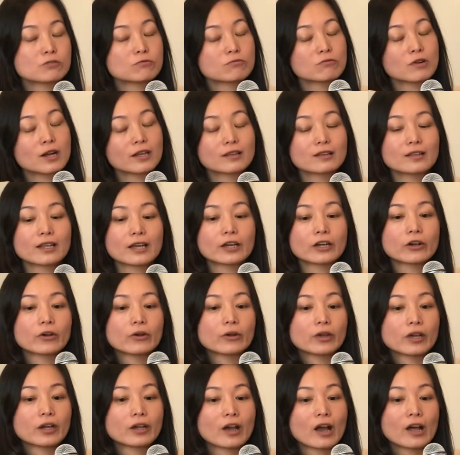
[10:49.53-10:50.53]
is rather than
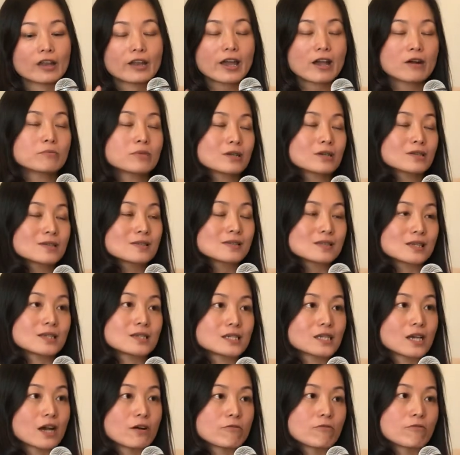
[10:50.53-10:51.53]
going, oh, now I'm going to sit
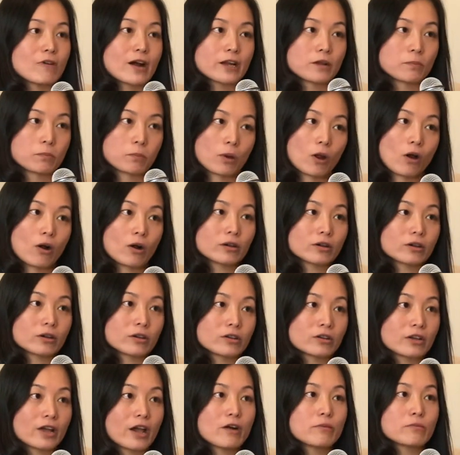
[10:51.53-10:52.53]
down, write a blog,
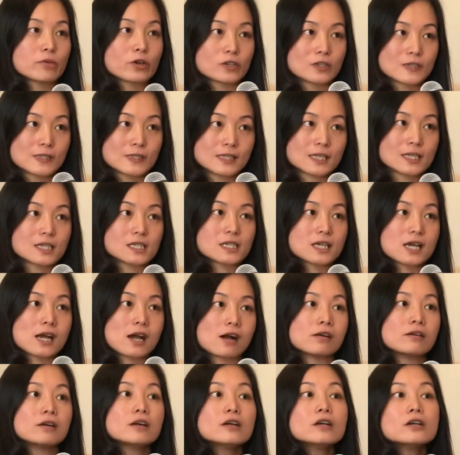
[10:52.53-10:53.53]
or now I'm going to sit
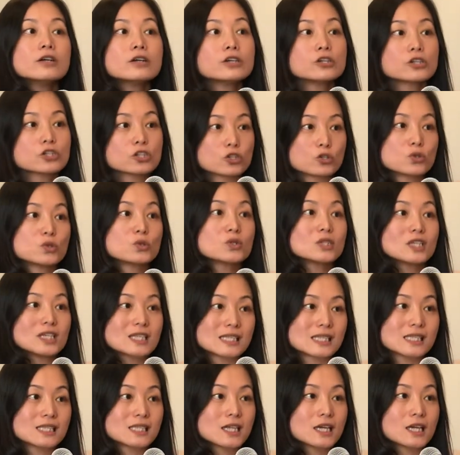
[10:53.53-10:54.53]
down to do this
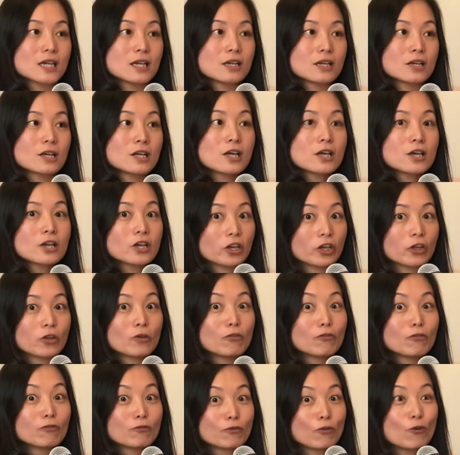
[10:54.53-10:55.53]
thing, you
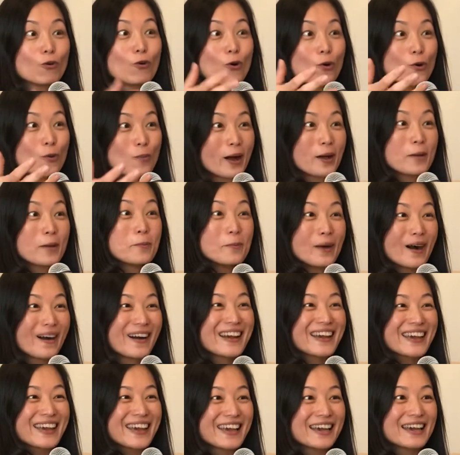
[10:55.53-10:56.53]
know, for my
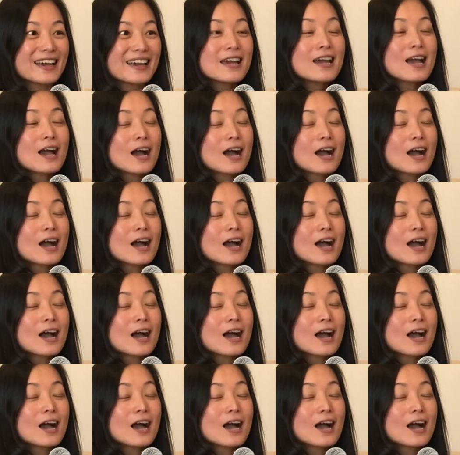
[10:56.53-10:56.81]
market.